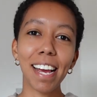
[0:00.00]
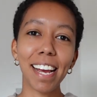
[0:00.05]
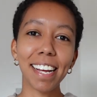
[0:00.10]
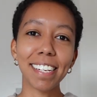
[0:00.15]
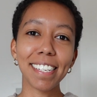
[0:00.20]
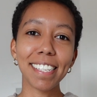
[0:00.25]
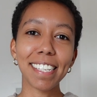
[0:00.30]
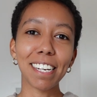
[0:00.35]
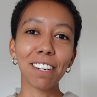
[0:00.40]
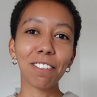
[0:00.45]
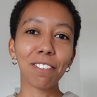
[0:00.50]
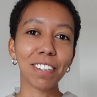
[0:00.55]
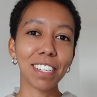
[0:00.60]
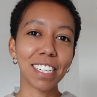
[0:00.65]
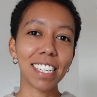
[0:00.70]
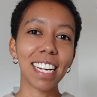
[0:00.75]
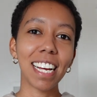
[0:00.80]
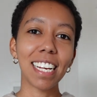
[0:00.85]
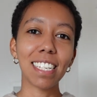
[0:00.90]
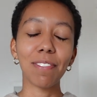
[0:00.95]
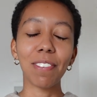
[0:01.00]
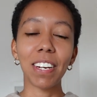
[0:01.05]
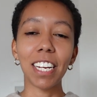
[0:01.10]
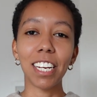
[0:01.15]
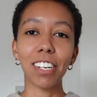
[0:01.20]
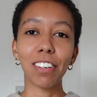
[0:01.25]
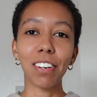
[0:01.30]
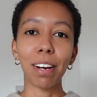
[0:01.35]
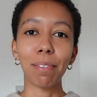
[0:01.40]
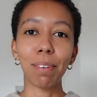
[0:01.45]
And so for today's
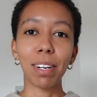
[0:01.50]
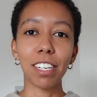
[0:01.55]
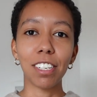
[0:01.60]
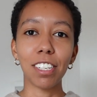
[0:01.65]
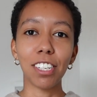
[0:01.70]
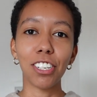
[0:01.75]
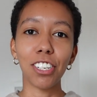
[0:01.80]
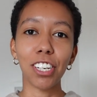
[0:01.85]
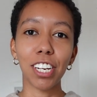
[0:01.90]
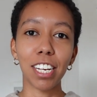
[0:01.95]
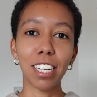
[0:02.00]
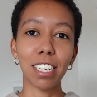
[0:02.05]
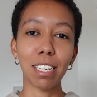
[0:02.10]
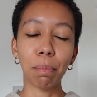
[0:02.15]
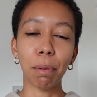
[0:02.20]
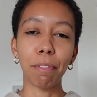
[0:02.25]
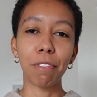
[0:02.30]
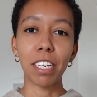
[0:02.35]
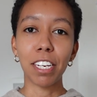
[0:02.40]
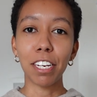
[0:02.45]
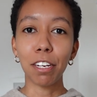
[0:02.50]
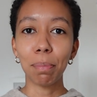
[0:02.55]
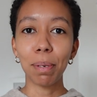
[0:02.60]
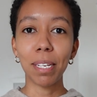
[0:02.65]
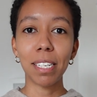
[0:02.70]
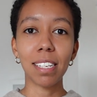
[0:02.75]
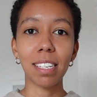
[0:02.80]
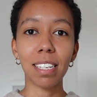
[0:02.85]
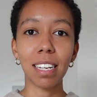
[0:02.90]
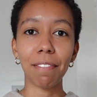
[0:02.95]
video, I wanted to show you some of the new
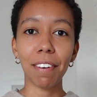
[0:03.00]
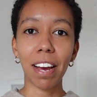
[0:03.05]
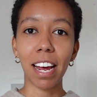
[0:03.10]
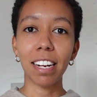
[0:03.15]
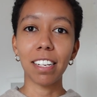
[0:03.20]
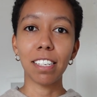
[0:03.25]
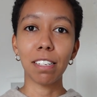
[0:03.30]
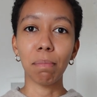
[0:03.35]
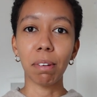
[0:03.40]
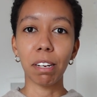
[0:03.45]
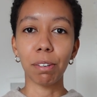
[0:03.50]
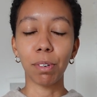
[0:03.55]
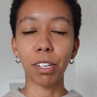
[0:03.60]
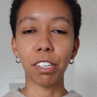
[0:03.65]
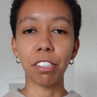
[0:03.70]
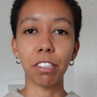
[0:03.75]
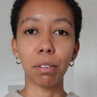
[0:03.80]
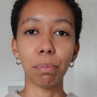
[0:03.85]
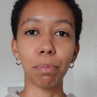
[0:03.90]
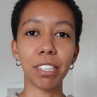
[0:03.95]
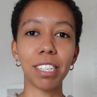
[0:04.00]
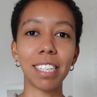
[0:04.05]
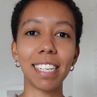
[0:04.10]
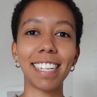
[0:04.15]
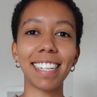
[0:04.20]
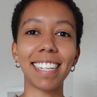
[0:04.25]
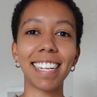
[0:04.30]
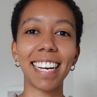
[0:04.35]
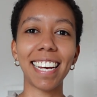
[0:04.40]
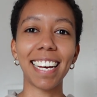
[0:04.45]
pieces I've added to my wardrobe
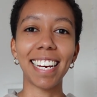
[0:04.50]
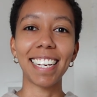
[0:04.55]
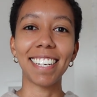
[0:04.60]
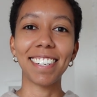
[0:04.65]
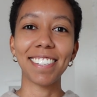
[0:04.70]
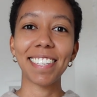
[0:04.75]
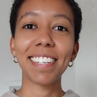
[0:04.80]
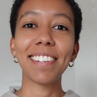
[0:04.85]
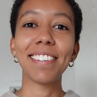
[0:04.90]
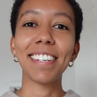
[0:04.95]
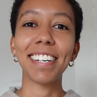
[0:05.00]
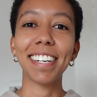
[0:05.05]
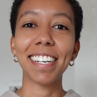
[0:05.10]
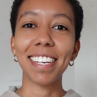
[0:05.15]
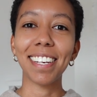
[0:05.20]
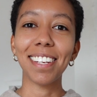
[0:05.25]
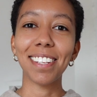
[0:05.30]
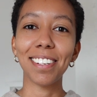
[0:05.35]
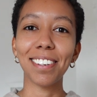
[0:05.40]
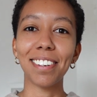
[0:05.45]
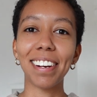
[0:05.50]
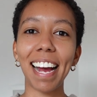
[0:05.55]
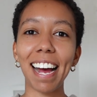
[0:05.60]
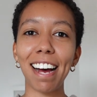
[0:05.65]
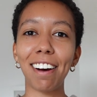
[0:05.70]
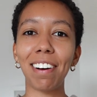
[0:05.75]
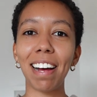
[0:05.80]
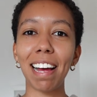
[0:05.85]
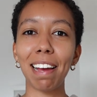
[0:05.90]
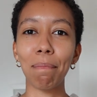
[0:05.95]
recently and also talk you through
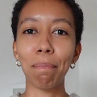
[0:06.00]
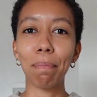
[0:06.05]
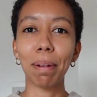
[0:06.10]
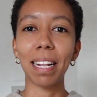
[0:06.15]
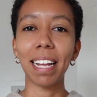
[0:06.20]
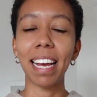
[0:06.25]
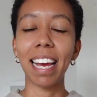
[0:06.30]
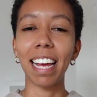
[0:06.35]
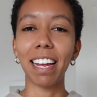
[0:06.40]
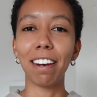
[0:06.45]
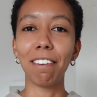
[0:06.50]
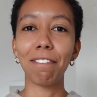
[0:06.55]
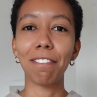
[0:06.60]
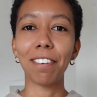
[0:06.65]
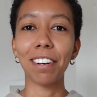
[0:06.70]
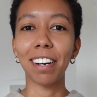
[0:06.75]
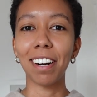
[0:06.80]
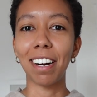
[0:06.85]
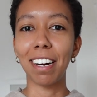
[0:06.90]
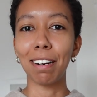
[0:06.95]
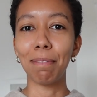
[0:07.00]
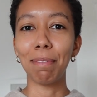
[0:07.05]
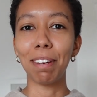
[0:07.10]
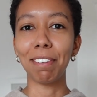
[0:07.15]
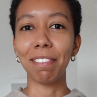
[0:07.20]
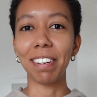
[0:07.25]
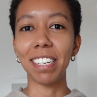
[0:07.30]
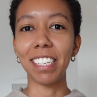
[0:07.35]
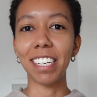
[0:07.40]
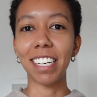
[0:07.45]
how I plan for autumn
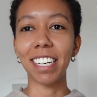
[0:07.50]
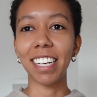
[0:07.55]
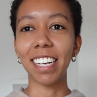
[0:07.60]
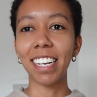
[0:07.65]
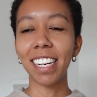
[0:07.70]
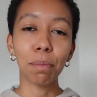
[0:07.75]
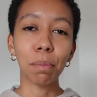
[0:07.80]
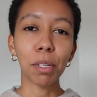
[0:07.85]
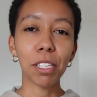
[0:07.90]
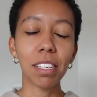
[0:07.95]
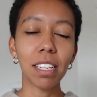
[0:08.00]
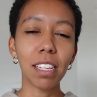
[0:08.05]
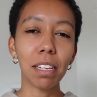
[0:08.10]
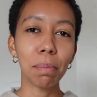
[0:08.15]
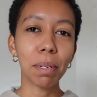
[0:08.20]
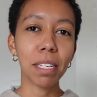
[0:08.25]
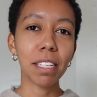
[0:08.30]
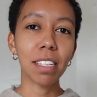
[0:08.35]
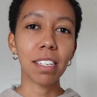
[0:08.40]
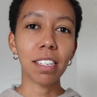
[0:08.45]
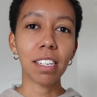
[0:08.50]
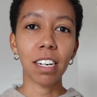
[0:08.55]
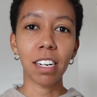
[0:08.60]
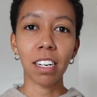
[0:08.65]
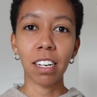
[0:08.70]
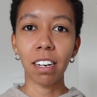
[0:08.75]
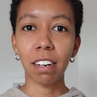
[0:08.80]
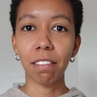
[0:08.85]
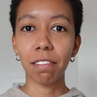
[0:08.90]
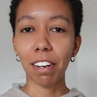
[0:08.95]
and winter. And most of the pieces
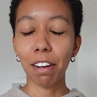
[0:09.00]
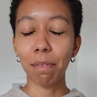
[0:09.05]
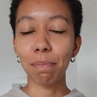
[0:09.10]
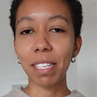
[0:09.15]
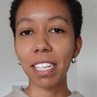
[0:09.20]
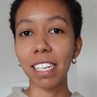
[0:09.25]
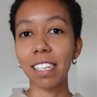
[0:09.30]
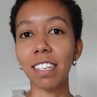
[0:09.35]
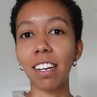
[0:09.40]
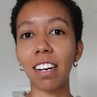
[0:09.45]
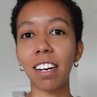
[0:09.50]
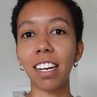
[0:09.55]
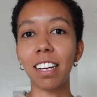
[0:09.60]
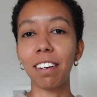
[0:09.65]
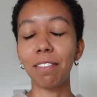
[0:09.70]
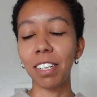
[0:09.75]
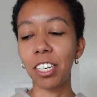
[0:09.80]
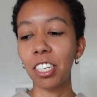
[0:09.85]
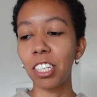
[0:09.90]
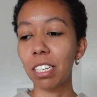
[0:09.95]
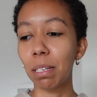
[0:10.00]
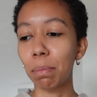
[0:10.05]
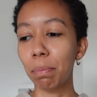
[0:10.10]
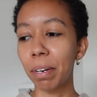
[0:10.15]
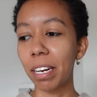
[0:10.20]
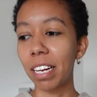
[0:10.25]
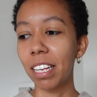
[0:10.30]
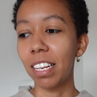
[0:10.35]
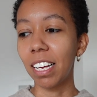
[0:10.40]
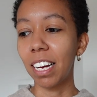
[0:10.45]
are from Sezane, which is a
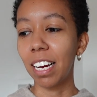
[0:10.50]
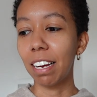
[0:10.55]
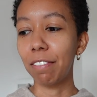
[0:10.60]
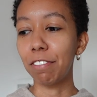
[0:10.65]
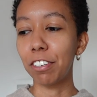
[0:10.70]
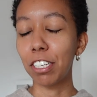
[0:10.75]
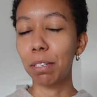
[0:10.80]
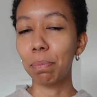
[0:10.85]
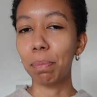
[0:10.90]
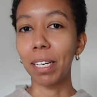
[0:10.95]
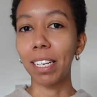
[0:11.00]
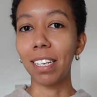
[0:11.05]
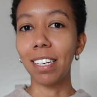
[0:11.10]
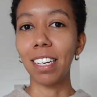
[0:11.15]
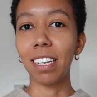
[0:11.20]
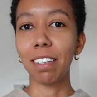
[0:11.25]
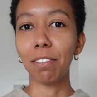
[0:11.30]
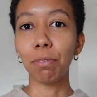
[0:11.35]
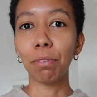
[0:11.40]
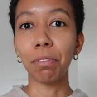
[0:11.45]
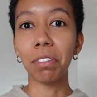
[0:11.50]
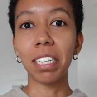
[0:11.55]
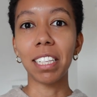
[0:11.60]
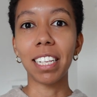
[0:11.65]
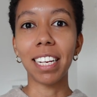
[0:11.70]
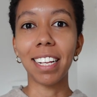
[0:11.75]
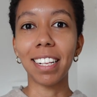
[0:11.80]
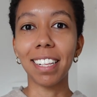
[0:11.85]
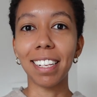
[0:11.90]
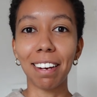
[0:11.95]
brand that I've just been
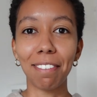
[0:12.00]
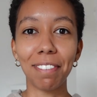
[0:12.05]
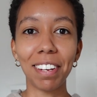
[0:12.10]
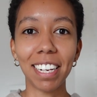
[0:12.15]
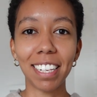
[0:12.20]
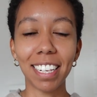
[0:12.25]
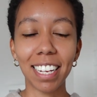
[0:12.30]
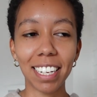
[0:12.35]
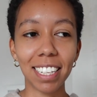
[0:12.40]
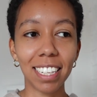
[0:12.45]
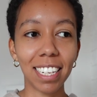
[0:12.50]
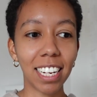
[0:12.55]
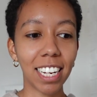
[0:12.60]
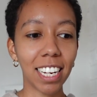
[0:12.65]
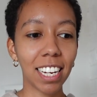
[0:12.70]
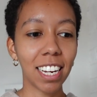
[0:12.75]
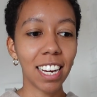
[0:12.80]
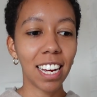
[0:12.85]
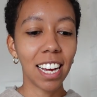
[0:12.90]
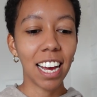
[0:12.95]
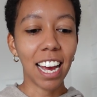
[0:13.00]
really loving lately.